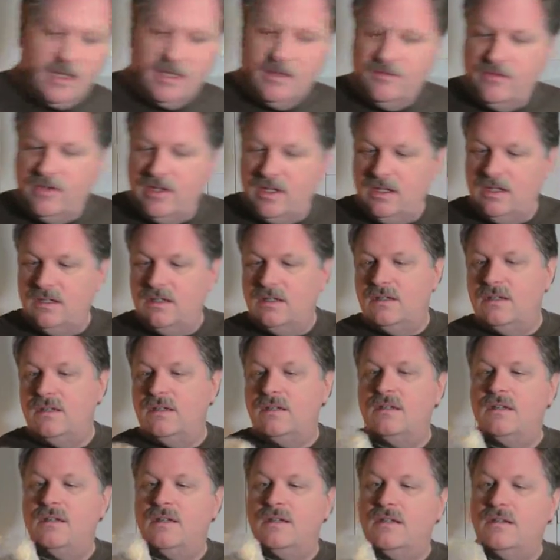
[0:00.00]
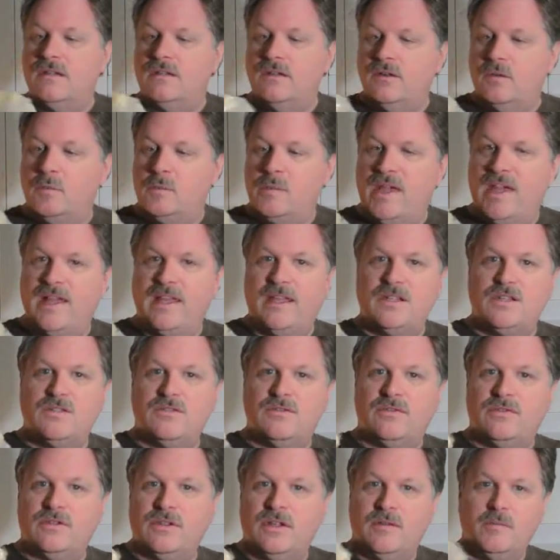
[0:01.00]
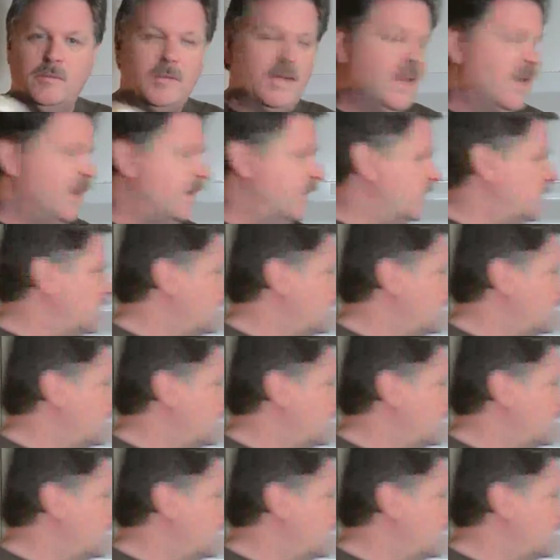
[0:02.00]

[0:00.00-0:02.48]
convenient little package of banana.